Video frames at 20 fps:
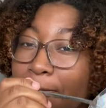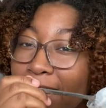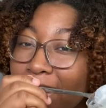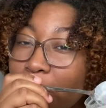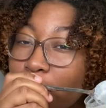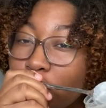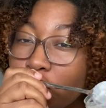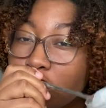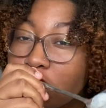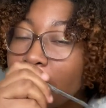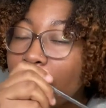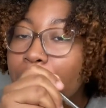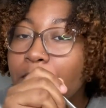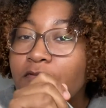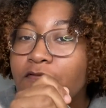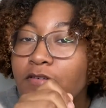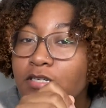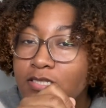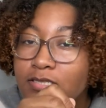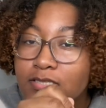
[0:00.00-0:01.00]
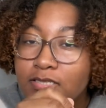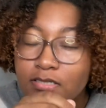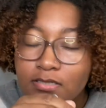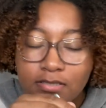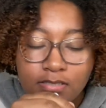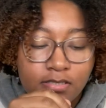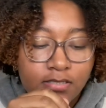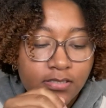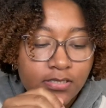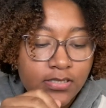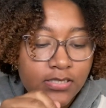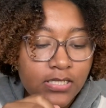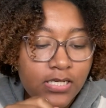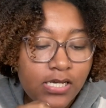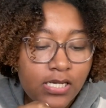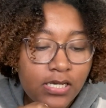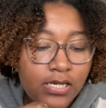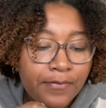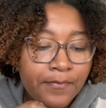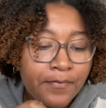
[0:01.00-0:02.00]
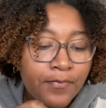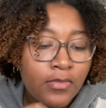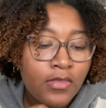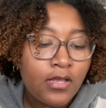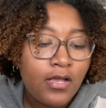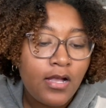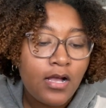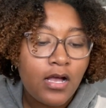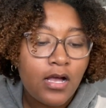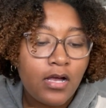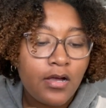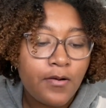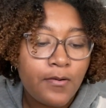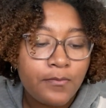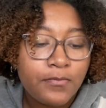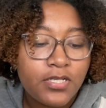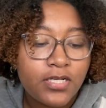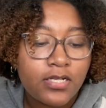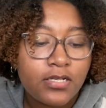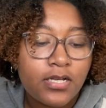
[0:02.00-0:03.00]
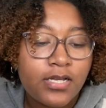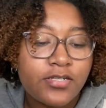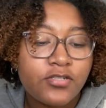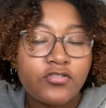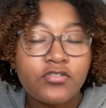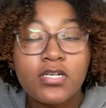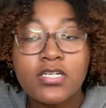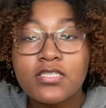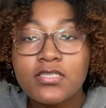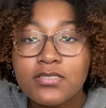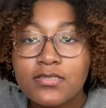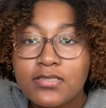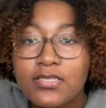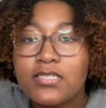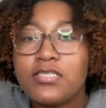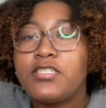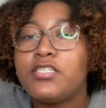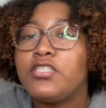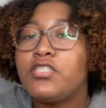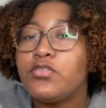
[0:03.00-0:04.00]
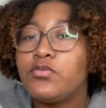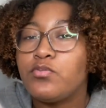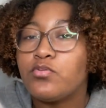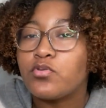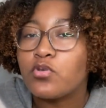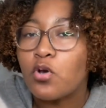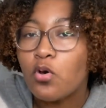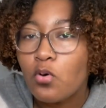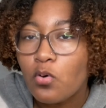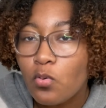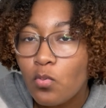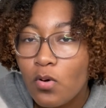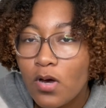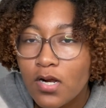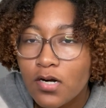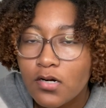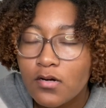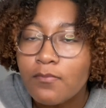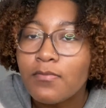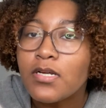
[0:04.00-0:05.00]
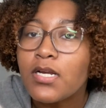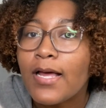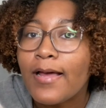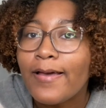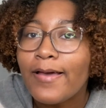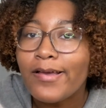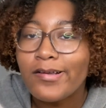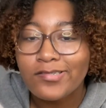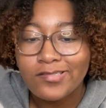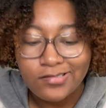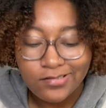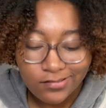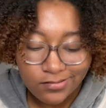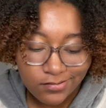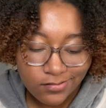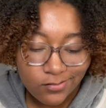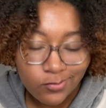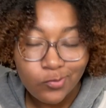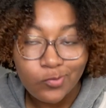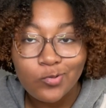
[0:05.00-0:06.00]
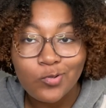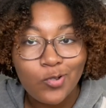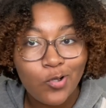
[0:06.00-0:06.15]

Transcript: batter type of consistency. The instructions said to use cold water, but I accidentally used